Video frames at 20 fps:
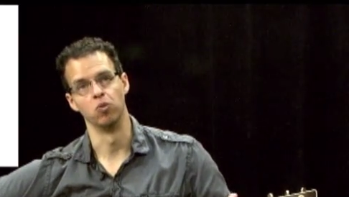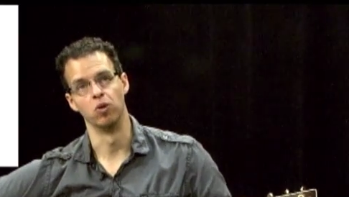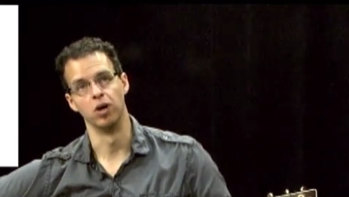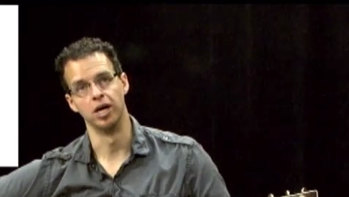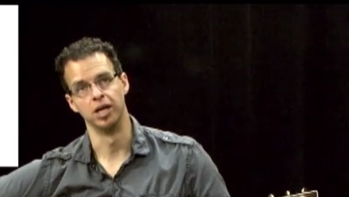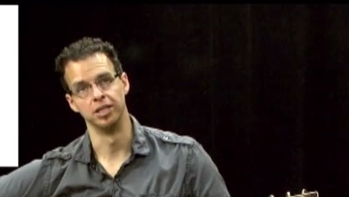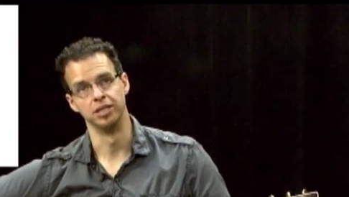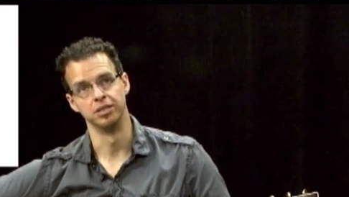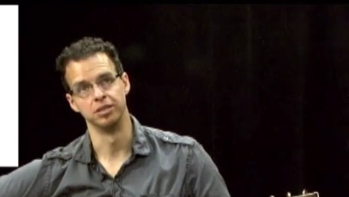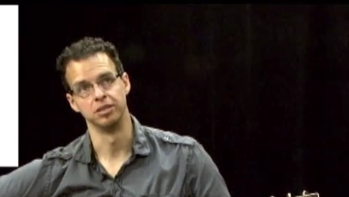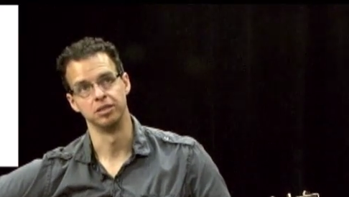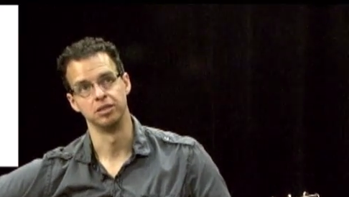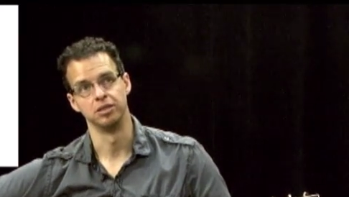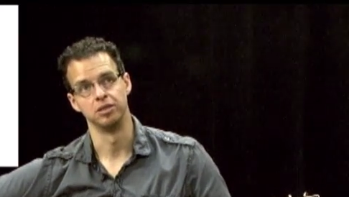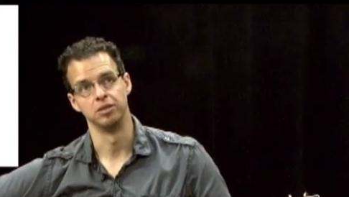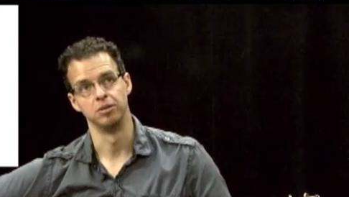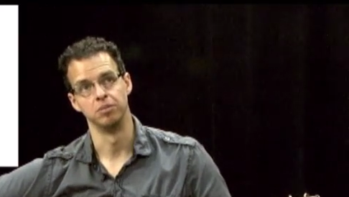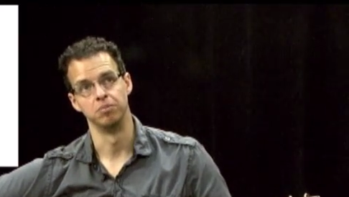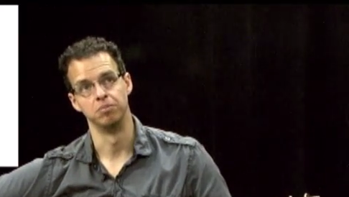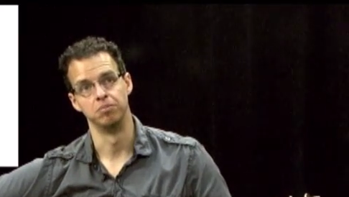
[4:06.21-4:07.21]
1,
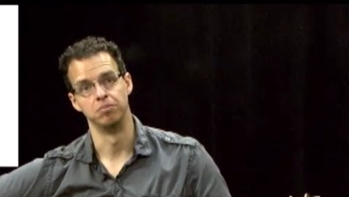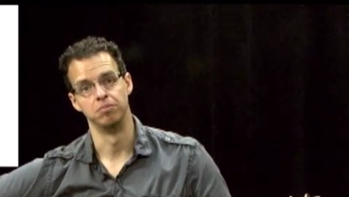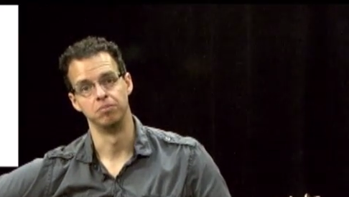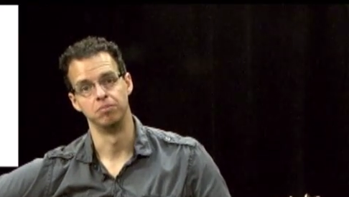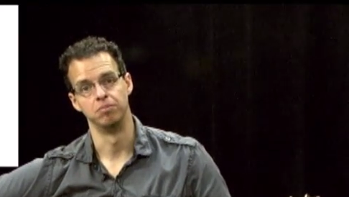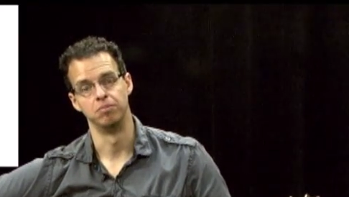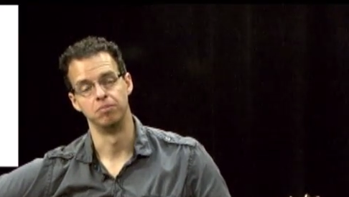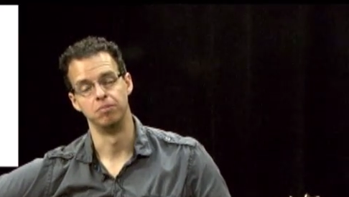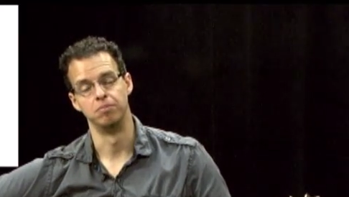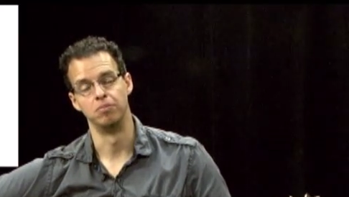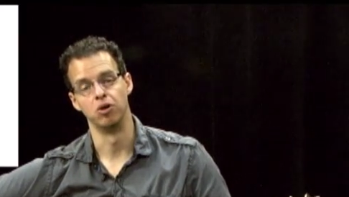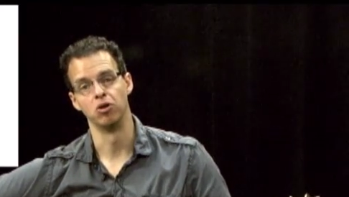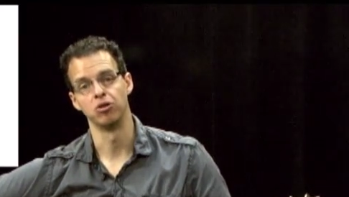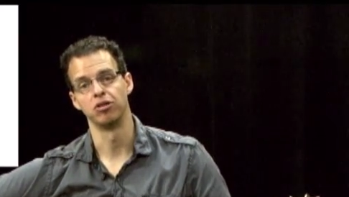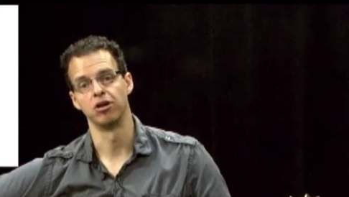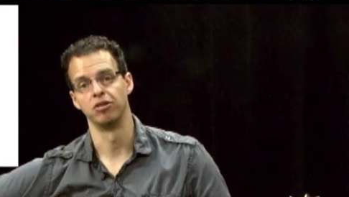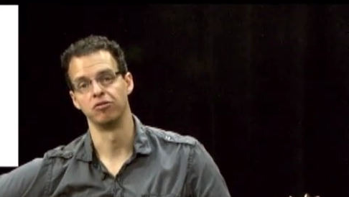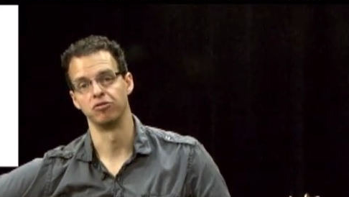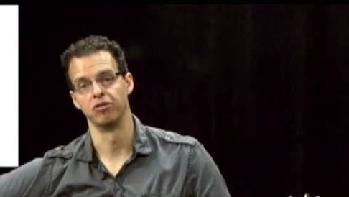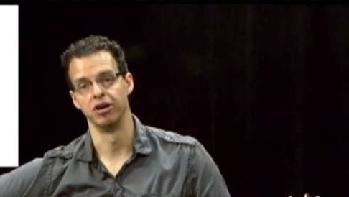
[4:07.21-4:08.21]

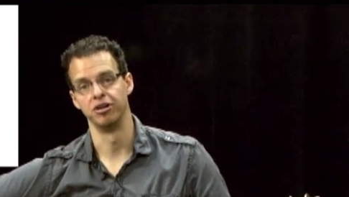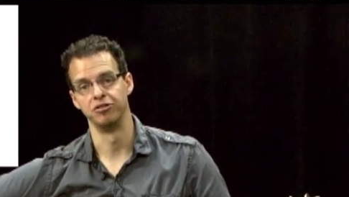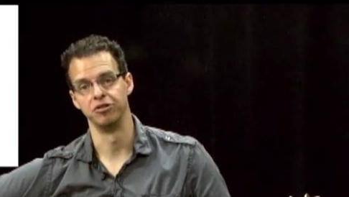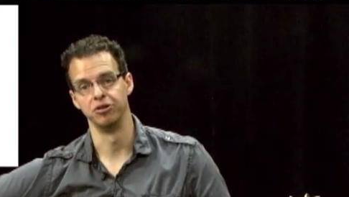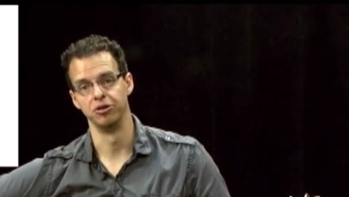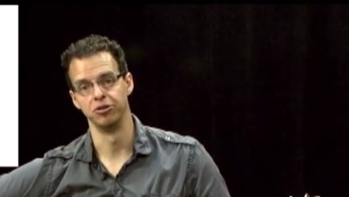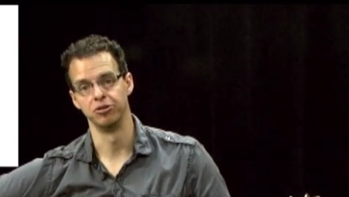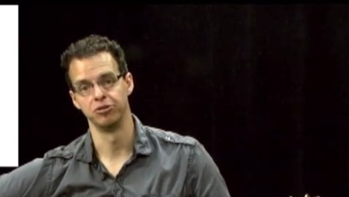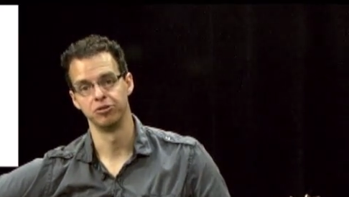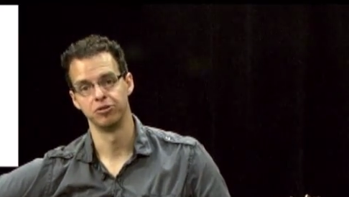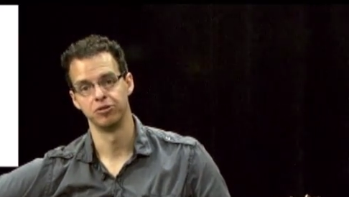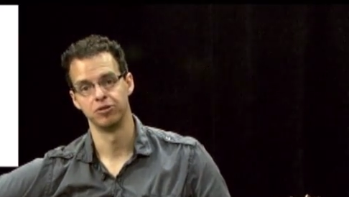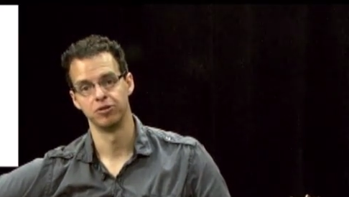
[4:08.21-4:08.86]
both on fret 2,